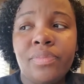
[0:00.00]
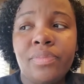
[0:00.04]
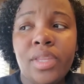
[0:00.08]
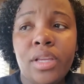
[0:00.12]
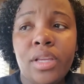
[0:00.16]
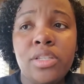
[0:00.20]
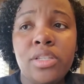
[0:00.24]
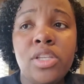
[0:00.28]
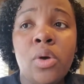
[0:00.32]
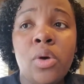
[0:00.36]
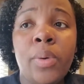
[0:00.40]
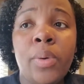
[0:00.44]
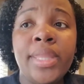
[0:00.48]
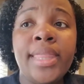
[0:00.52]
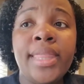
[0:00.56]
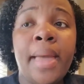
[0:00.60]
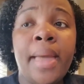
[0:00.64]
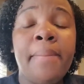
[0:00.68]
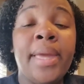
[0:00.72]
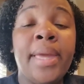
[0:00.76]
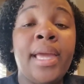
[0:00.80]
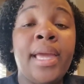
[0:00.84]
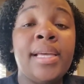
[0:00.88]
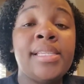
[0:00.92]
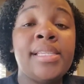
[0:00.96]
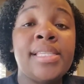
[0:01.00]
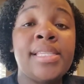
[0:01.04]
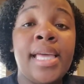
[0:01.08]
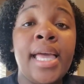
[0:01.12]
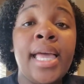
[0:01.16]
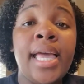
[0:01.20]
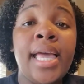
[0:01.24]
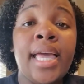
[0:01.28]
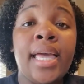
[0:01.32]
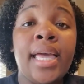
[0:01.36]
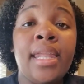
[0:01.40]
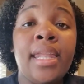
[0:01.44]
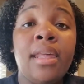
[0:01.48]
So with that being
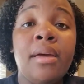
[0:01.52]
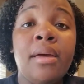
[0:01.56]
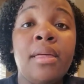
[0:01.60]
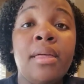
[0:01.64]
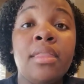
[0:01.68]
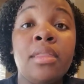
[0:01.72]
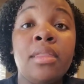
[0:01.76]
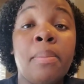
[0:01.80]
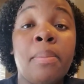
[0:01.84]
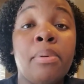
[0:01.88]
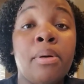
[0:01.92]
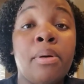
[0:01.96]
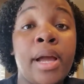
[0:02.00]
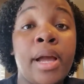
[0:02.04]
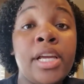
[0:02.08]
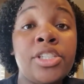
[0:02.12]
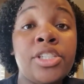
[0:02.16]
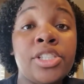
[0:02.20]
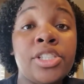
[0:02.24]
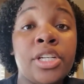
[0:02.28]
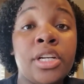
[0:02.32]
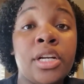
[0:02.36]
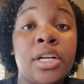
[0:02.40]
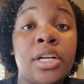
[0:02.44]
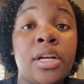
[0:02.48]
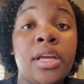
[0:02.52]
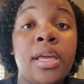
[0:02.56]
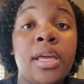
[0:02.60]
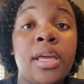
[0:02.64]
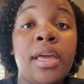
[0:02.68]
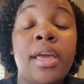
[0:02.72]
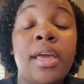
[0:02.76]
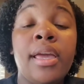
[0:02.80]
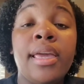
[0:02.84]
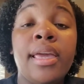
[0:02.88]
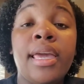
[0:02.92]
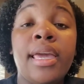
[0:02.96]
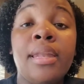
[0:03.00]
said, the pressure
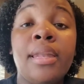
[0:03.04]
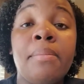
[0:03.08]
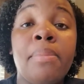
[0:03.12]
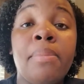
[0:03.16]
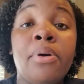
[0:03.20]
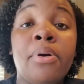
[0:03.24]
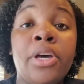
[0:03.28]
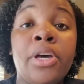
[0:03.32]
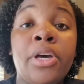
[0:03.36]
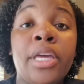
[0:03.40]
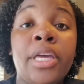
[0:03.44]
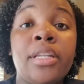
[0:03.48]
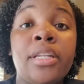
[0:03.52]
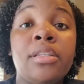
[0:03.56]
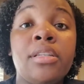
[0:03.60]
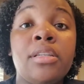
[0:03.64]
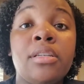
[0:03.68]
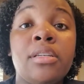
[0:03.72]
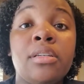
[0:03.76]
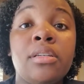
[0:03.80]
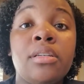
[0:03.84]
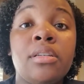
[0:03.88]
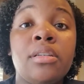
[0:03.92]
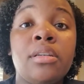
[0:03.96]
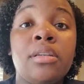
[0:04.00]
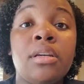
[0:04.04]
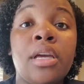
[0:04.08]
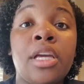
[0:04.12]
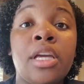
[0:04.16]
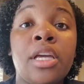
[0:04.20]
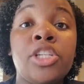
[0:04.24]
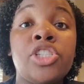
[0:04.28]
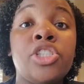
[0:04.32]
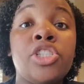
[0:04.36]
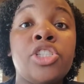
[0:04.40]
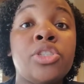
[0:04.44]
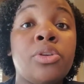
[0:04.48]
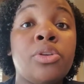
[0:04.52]
can put a
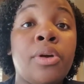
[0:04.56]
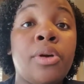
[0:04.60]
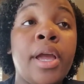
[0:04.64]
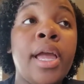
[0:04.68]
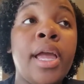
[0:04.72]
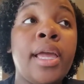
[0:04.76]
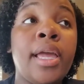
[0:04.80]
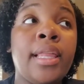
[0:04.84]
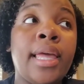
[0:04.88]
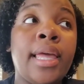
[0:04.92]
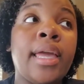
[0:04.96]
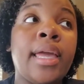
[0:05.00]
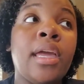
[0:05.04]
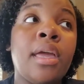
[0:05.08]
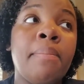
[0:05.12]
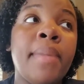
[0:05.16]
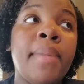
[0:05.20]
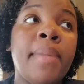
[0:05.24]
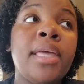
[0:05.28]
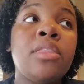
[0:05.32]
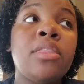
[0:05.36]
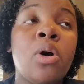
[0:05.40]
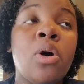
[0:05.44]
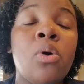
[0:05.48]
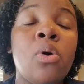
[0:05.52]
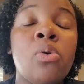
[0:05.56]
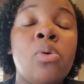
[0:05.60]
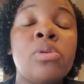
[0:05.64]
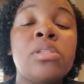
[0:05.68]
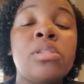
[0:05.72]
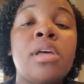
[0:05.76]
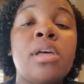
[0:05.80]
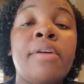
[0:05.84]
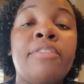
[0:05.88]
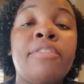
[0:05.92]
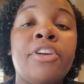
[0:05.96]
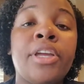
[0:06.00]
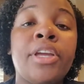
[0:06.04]
strain, like it can make the holes
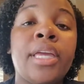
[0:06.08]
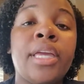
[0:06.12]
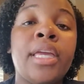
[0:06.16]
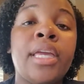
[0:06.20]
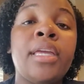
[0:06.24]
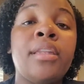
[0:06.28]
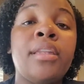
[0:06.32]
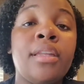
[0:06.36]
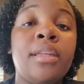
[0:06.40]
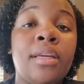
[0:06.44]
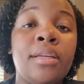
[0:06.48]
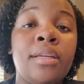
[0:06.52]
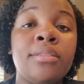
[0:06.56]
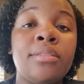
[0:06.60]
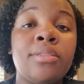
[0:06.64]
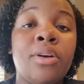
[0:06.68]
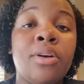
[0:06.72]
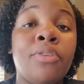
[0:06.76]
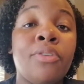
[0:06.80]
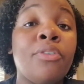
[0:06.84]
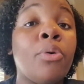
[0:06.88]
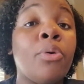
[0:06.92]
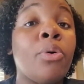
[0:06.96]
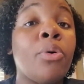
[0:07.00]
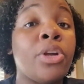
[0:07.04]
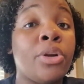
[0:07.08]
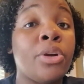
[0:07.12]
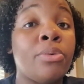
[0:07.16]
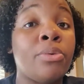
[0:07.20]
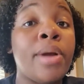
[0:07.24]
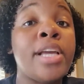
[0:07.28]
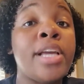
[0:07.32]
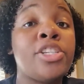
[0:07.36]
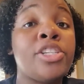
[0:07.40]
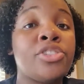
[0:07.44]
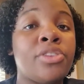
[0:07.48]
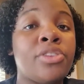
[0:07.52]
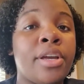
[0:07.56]
of your kidneys or your
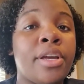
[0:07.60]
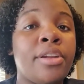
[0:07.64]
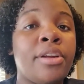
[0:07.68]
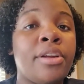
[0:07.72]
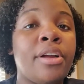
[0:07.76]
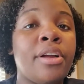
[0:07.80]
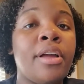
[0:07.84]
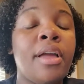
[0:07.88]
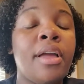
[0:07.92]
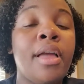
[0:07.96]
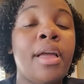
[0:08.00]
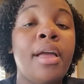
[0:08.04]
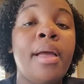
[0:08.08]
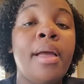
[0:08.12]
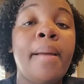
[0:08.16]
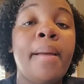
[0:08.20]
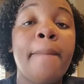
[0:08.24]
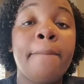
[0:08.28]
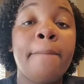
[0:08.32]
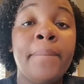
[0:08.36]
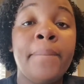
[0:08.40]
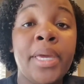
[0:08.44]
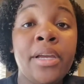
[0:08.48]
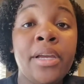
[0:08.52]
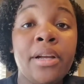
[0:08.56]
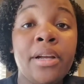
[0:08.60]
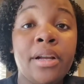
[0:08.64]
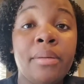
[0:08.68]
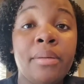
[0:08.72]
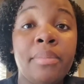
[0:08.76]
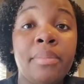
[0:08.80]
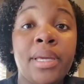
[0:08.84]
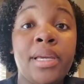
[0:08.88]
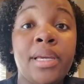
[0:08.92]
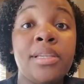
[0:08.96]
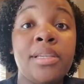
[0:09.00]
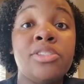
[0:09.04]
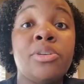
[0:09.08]
rice strainer bigger,
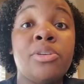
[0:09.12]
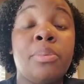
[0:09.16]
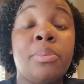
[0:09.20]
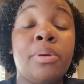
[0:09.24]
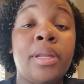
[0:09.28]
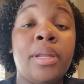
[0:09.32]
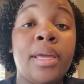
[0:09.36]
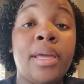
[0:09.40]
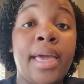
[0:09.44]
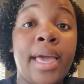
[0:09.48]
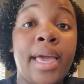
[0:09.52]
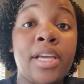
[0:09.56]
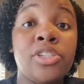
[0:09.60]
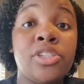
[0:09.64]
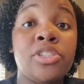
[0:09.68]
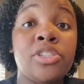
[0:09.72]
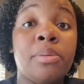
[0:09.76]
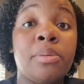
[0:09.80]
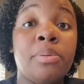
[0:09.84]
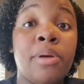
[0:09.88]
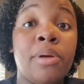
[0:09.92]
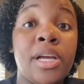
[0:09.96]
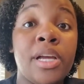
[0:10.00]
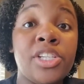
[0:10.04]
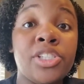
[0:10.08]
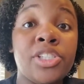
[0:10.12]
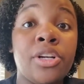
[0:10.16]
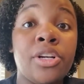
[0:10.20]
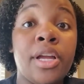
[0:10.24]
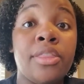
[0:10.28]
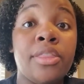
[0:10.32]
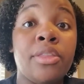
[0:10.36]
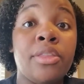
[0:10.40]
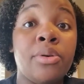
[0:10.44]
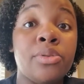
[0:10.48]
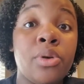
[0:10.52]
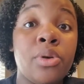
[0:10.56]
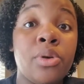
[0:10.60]
because you're putting extra pressure
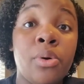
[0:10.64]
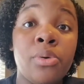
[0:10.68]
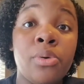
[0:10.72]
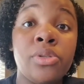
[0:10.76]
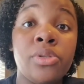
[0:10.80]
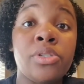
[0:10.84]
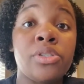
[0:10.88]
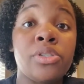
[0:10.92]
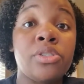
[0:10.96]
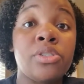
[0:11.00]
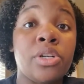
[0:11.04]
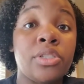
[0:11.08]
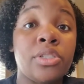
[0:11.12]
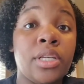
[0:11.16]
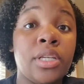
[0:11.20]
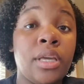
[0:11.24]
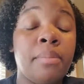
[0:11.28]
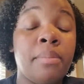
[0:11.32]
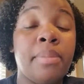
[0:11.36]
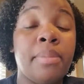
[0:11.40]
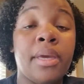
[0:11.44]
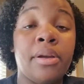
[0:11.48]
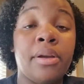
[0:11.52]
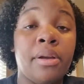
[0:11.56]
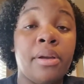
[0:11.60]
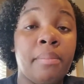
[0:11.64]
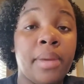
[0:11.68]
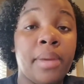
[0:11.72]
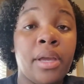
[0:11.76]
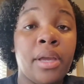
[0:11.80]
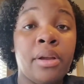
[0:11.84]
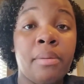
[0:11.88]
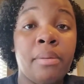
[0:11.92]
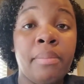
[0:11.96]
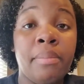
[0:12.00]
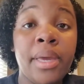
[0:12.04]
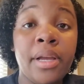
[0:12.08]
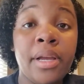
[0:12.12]
and those holes just start to get bigger and
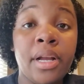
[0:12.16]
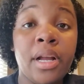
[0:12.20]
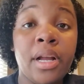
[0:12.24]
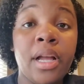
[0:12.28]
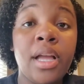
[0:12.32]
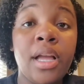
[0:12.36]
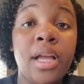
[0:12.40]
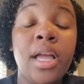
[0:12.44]
bigger and bigger,